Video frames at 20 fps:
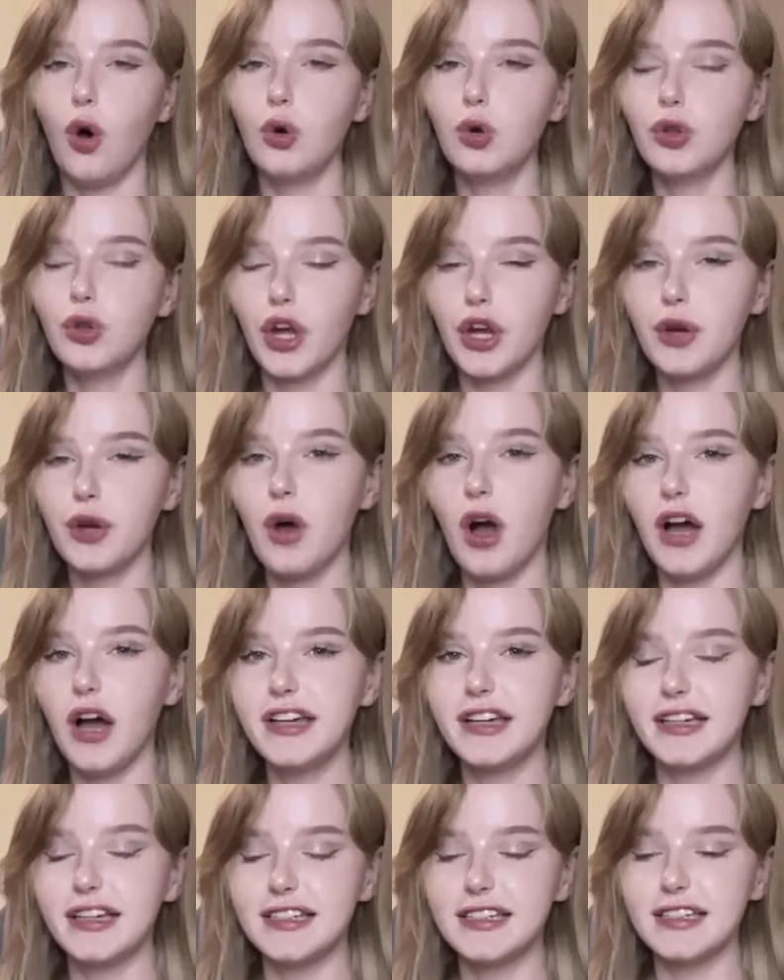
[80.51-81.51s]
Although
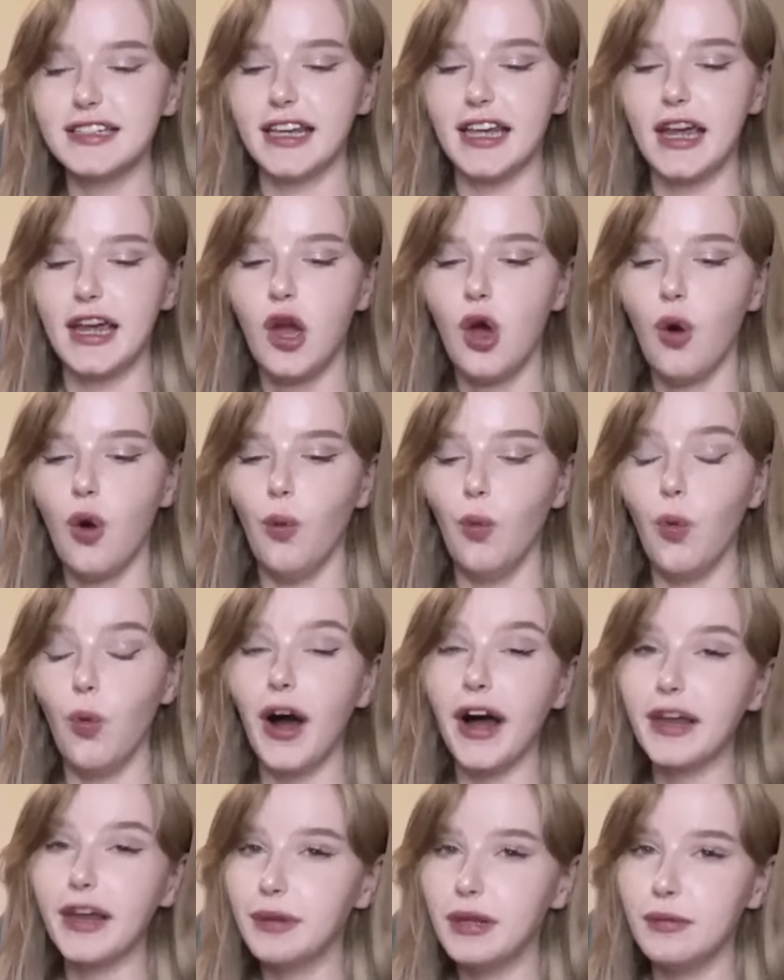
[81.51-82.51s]
I can see
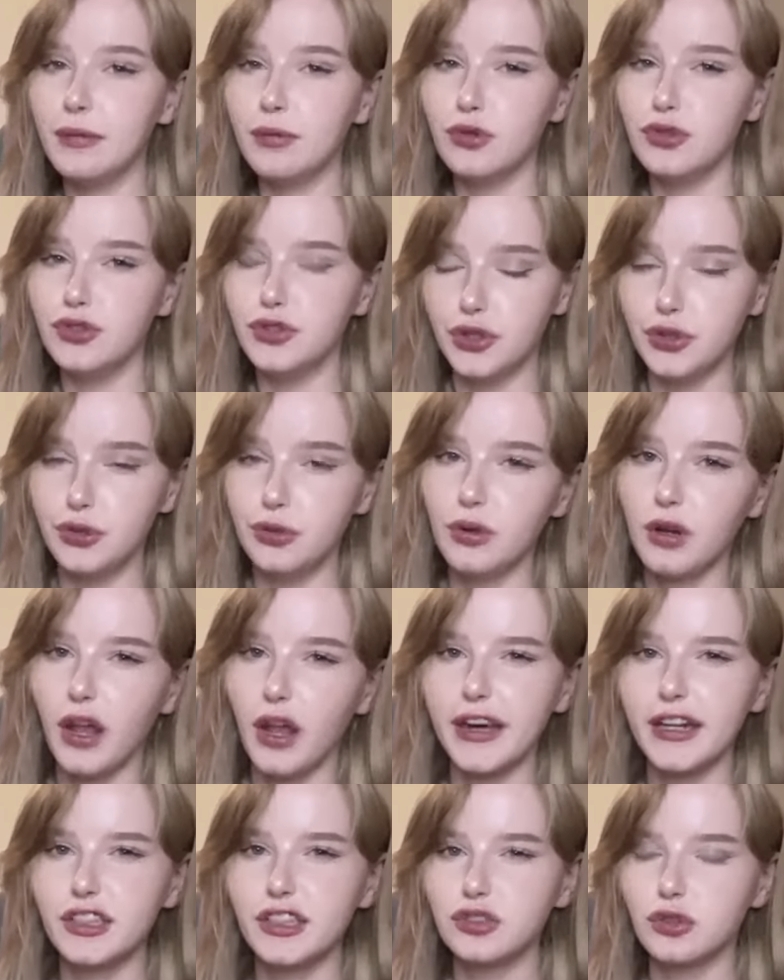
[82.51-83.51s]
why people do
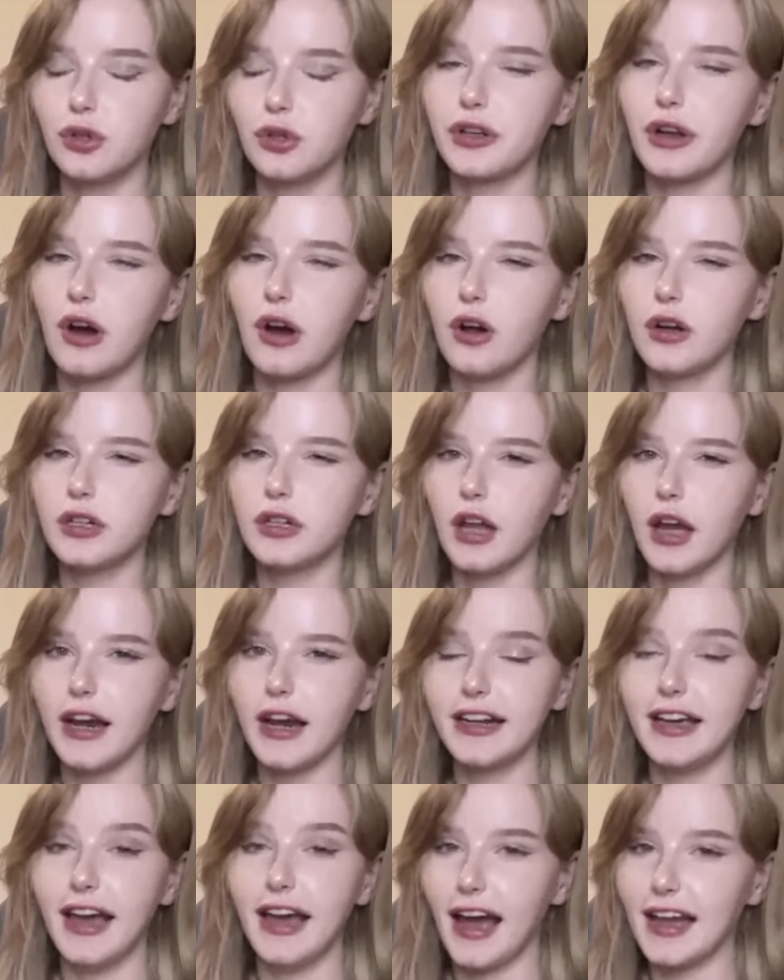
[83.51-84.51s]
like Sword Art
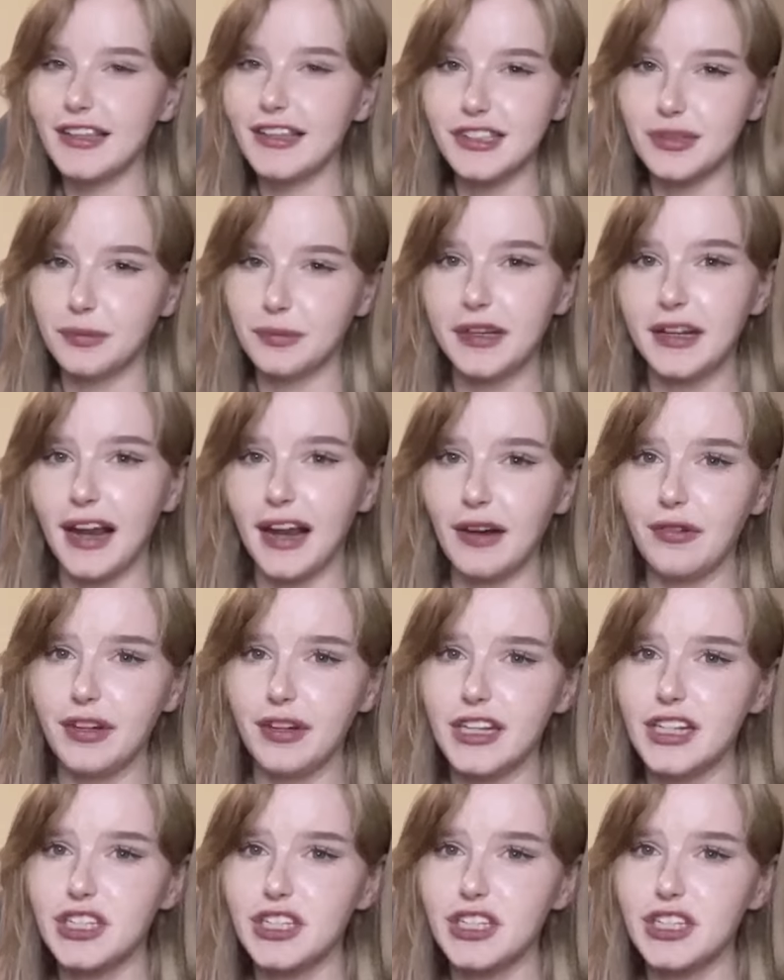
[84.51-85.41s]
Online, it has some glaring